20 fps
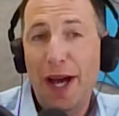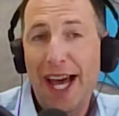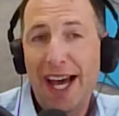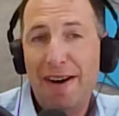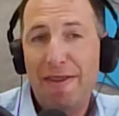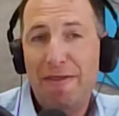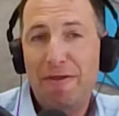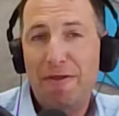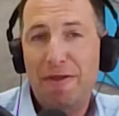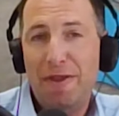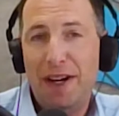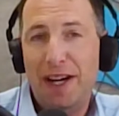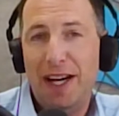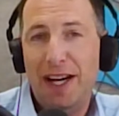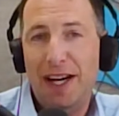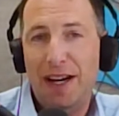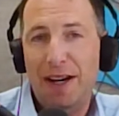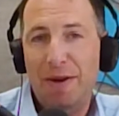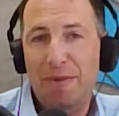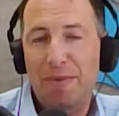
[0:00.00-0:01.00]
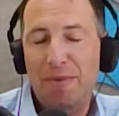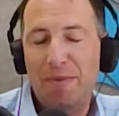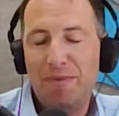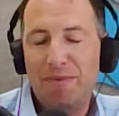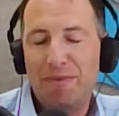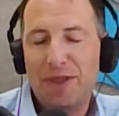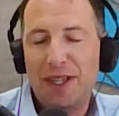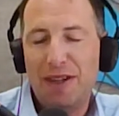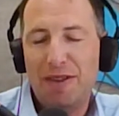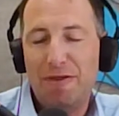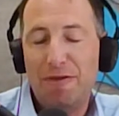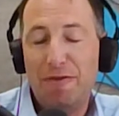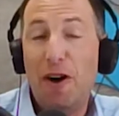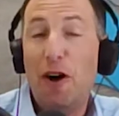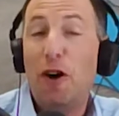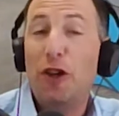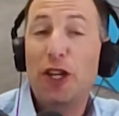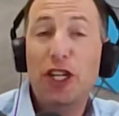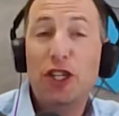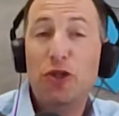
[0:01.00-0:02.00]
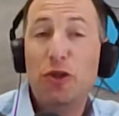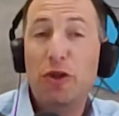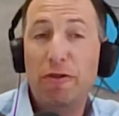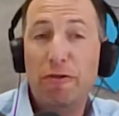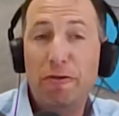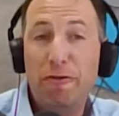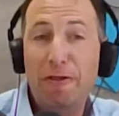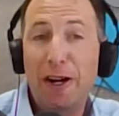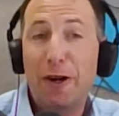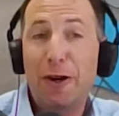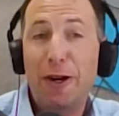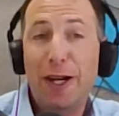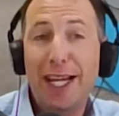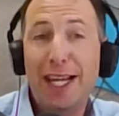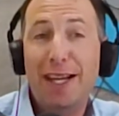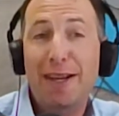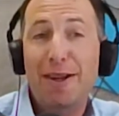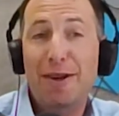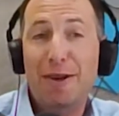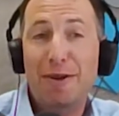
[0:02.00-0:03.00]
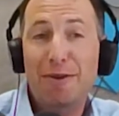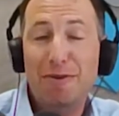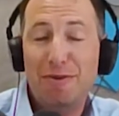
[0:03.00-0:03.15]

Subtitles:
have fallen into a very